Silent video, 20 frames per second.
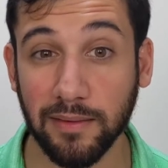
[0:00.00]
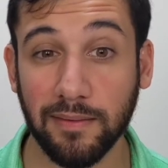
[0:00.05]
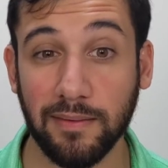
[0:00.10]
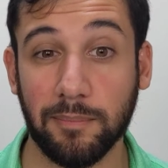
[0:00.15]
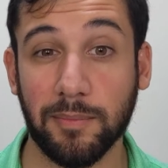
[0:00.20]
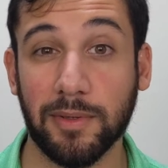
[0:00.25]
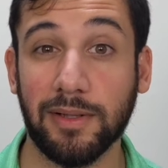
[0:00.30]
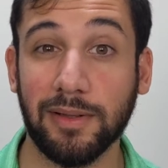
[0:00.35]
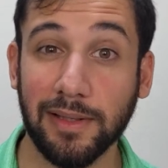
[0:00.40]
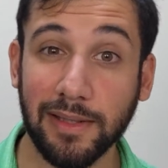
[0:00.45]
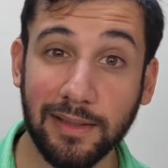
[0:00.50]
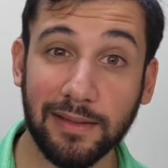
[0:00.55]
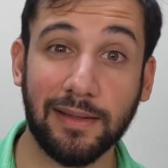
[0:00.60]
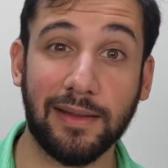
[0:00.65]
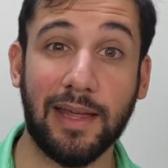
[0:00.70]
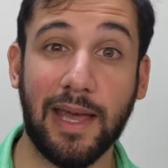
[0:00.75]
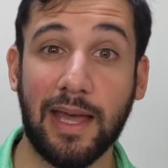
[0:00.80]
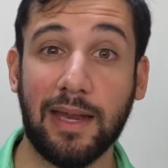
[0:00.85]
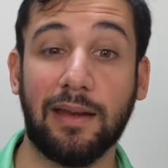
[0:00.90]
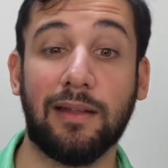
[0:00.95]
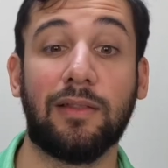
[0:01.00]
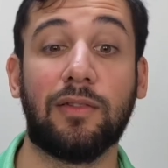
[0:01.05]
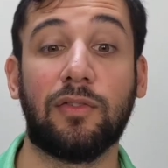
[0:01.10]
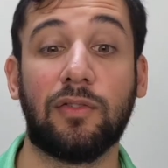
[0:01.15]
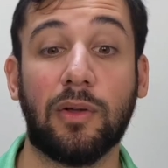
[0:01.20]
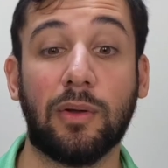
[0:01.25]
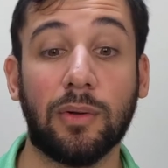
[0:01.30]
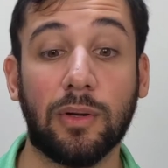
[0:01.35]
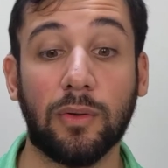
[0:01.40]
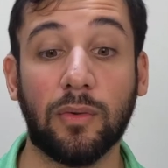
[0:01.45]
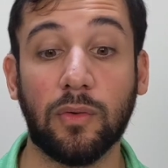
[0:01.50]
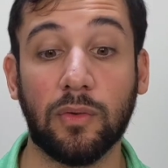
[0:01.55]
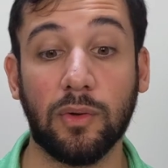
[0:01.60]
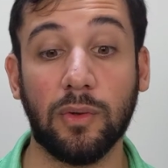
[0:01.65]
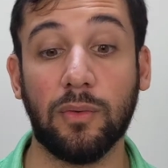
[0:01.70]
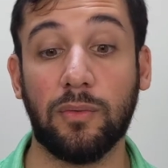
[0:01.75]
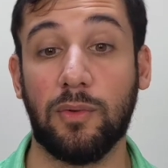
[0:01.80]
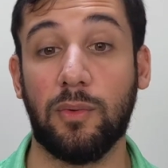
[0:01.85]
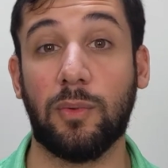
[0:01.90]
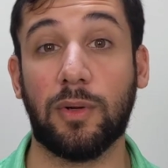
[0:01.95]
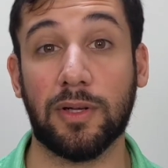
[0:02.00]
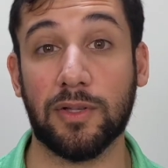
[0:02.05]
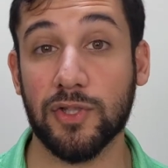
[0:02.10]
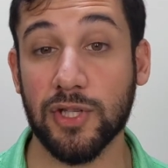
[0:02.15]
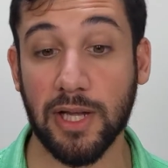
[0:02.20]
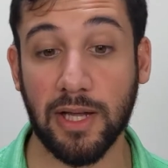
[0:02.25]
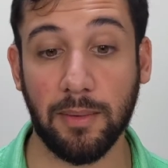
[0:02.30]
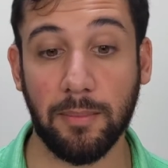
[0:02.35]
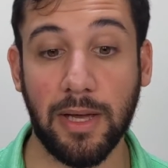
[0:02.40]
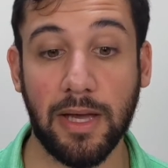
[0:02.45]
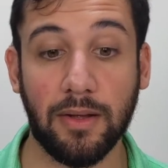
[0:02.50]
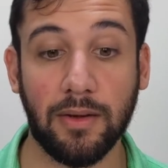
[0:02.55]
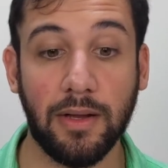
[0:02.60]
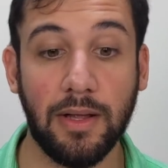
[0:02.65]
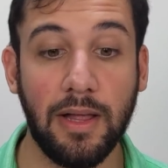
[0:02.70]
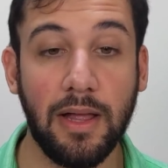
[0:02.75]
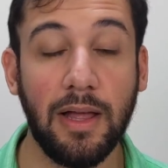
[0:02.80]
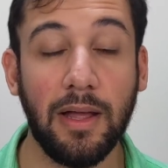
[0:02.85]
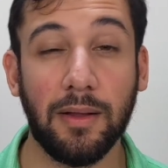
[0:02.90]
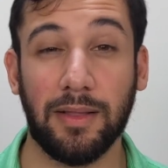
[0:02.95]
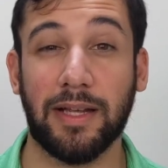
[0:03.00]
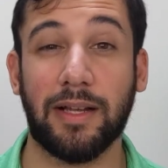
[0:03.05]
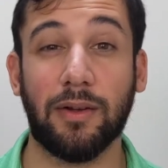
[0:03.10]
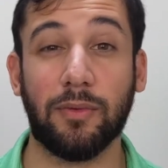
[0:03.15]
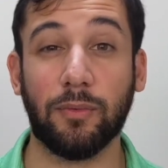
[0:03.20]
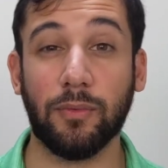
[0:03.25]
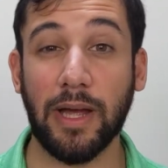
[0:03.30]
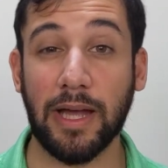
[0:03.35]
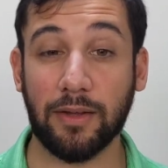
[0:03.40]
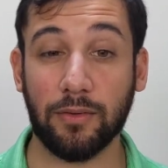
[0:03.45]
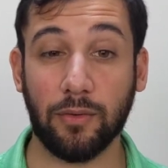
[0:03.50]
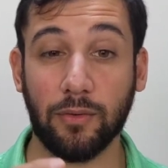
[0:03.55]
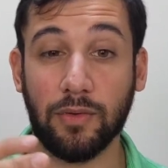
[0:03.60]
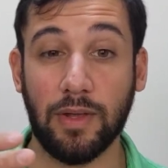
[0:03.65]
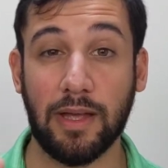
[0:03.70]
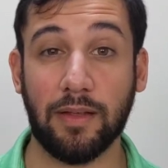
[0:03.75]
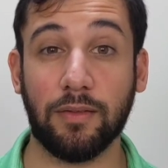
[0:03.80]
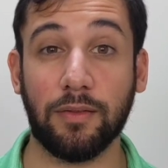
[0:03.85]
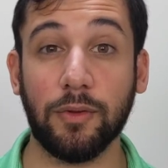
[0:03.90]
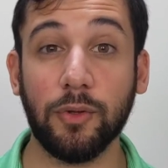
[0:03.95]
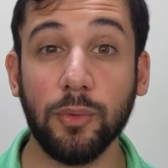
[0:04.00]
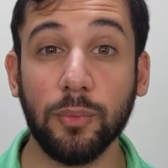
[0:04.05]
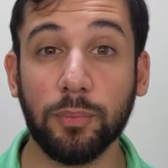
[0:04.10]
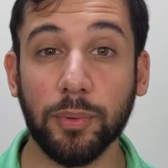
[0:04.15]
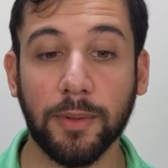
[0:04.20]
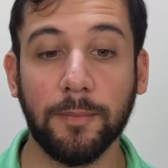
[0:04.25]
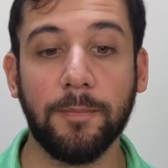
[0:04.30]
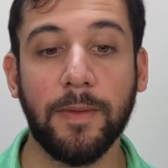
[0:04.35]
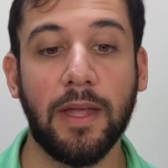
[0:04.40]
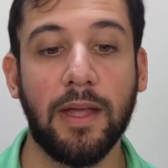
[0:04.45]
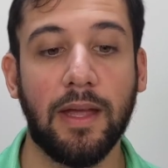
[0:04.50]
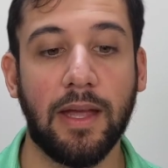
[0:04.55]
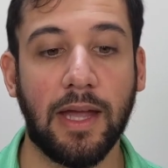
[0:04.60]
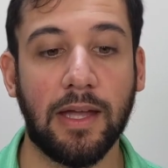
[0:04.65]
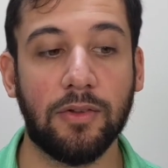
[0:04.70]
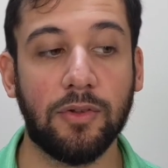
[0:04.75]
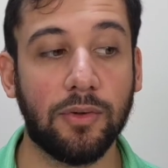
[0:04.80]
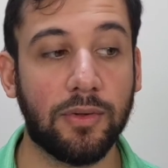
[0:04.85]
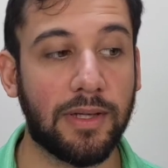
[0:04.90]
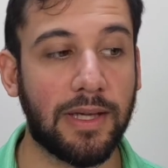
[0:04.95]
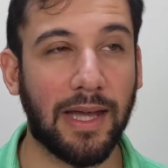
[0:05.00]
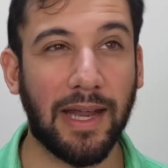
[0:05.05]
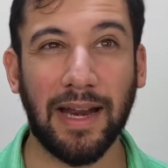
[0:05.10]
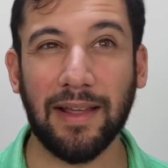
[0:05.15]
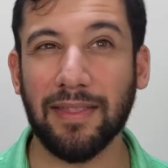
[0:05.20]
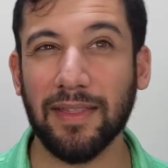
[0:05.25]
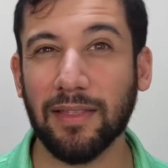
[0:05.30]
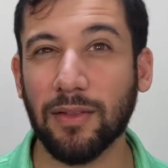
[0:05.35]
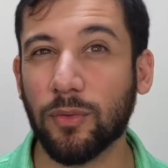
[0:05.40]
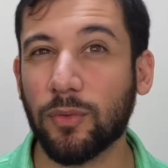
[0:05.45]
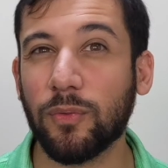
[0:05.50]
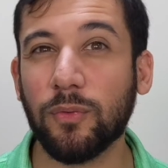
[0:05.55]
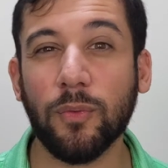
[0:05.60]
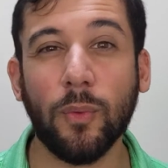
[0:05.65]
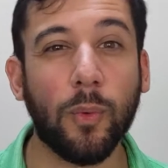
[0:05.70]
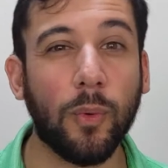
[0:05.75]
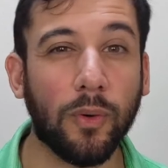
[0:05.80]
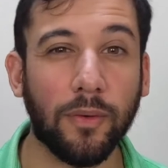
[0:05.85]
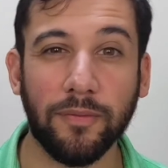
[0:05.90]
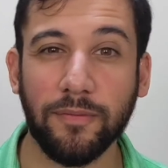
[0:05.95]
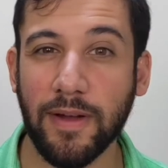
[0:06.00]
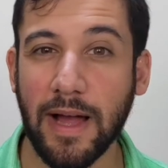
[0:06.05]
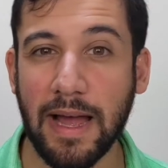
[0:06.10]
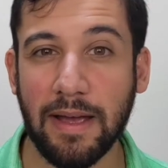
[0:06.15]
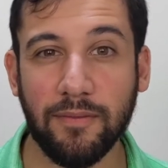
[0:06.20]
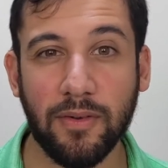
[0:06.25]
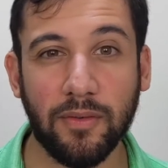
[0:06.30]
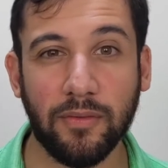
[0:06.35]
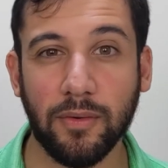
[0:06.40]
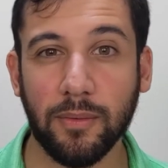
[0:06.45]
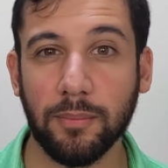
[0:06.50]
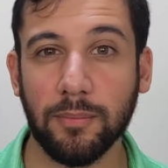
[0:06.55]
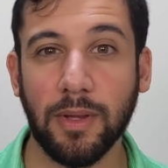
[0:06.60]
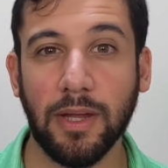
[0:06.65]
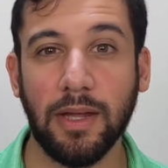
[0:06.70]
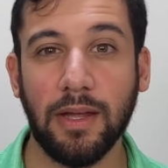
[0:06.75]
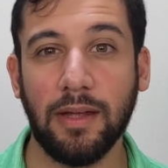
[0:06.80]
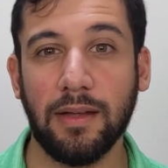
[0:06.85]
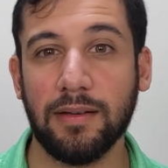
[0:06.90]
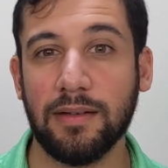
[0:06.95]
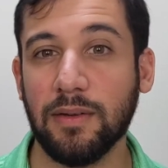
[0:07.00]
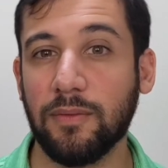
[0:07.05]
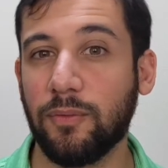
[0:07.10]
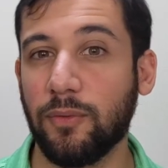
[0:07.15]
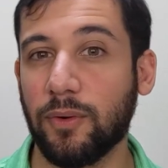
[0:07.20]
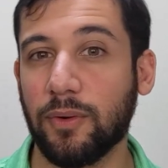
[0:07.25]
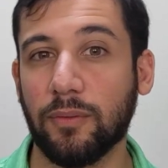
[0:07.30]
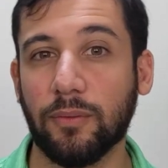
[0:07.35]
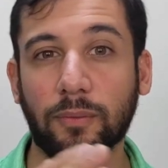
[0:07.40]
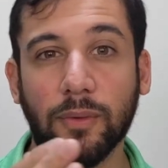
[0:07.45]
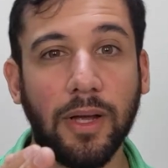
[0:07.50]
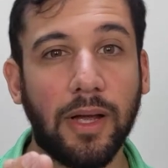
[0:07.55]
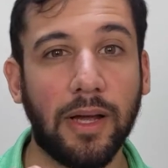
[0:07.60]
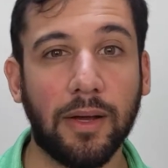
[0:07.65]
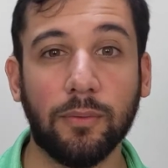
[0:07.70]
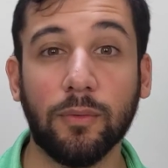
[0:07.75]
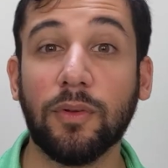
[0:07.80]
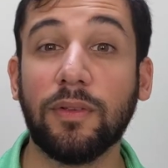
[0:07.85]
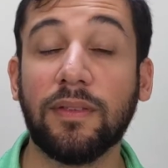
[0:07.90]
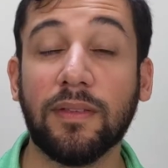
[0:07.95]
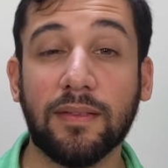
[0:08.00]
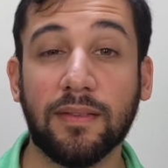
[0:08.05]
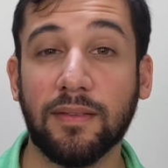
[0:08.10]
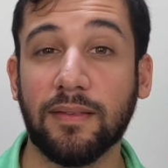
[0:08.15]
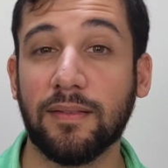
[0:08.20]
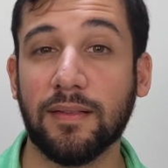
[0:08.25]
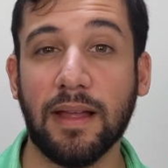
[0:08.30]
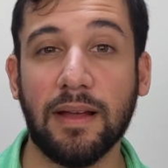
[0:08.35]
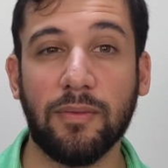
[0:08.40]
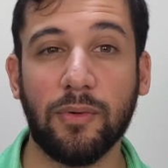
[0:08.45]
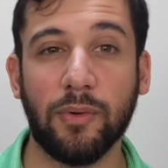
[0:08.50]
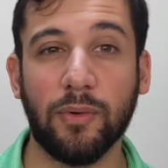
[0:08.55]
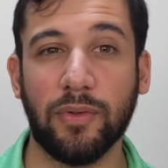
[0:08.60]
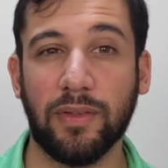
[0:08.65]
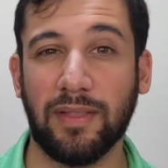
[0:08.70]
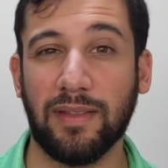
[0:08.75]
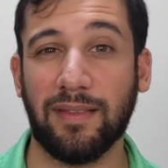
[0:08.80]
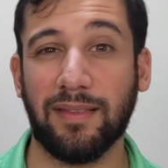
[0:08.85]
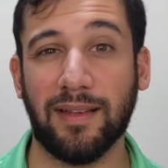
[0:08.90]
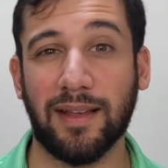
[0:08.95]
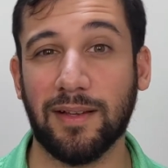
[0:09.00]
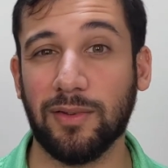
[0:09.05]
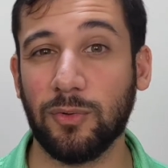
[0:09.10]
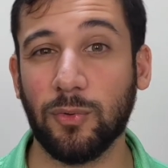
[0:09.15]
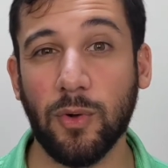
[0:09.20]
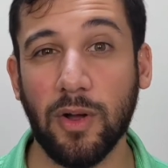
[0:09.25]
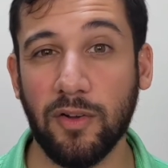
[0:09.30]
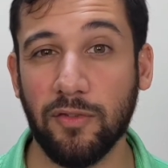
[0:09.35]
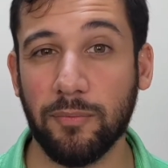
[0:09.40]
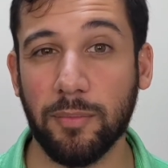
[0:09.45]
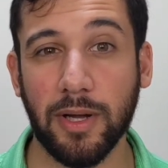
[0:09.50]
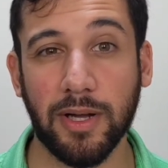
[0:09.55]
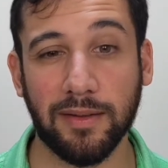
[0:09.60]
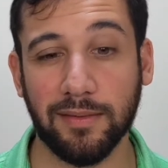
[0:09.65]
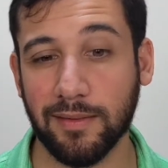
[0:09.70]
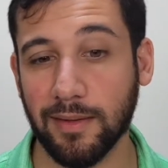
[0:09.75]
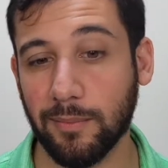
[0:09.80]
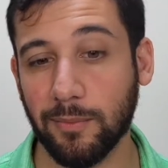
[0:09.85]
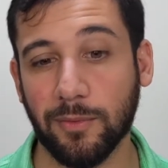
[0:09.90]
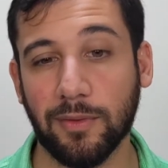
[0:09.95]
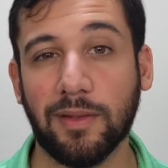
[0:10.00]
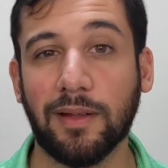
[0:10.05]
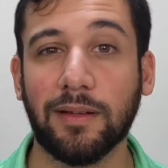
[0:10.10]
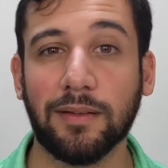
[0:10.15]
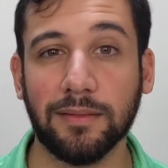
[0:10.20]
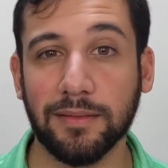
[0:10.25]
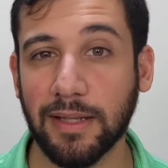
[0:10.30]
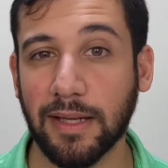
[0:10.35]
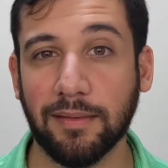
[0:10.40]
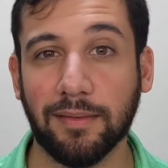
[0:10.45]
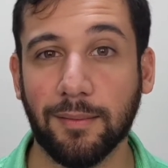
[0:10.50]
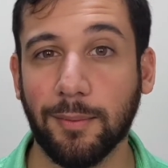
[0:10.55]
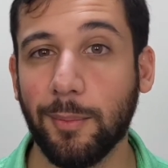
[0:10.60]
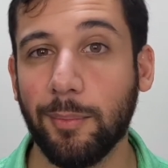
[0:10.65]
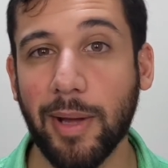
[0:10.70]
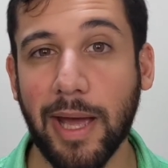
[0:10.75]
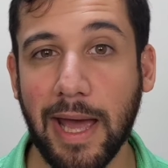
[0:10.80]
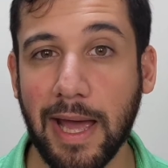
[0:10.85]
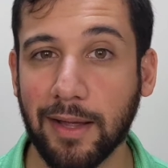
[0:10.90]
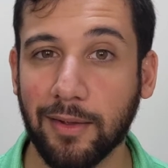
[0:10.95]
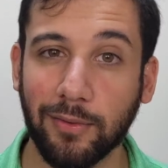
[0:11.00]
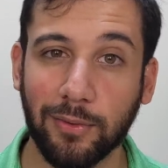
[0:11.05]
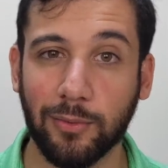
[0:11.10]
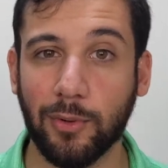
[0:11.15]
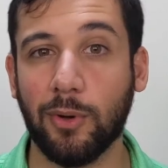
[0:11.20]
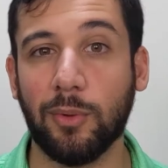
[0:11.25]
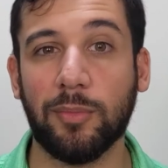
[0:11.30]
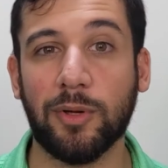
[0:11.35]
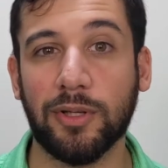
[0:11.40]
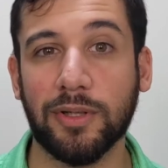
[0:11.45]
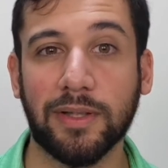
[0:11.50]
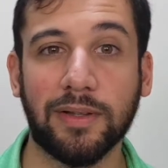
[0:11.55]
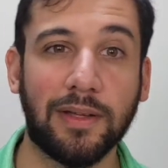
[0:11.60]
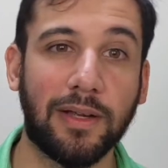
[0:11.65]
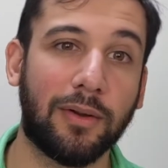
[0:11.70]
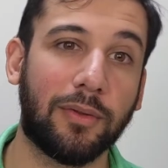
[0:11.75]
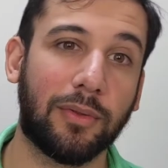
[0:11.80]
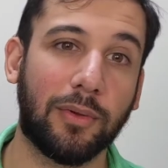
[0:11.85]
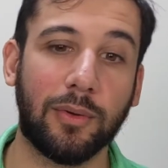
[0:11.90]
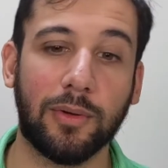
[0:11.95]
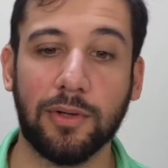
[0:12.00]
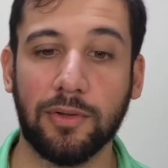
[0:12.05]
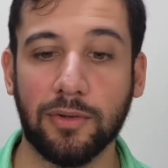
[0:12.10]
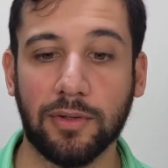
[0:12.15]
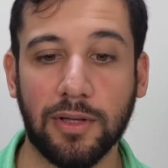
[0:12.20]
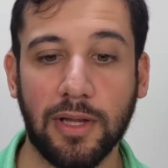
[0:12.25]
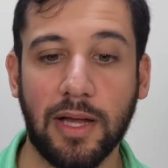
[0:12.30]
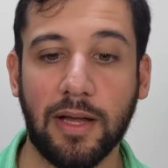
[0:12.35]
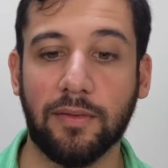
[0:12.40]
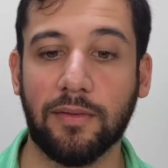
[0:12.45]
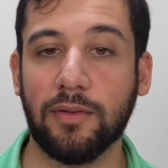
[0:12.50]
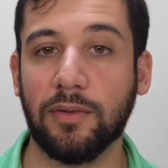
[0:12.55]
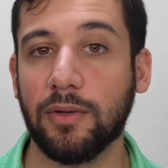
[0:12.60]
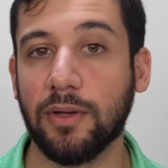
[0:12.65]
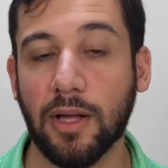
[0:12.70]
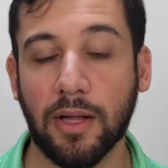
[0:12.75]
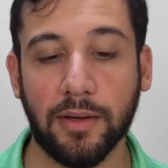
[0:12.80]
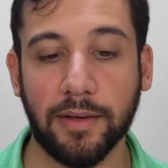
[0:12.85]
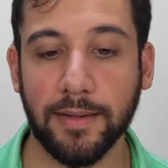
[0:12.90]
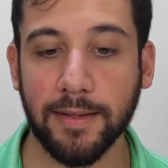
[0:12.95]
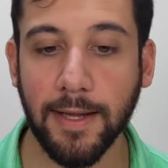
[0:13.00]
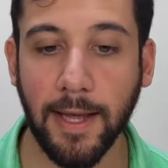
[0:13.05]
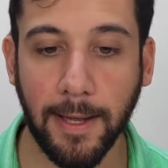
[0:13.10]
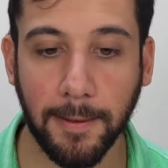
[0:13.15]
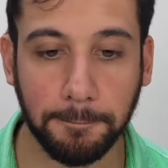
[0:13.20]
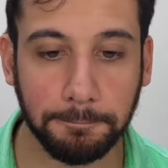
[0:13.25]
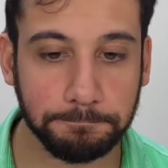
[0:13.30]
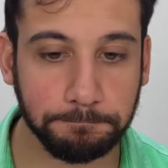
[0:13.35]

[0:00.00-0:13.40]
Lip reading: I'm going to link to that in the show notes too if you want to check them out, like an exercise loop. And you can get, I think there's 4 or 5 of them, different resistance levels, and it's like $12. Comes with a nice little bag. Throw them all in there, throw it in your closet, and you call it a day.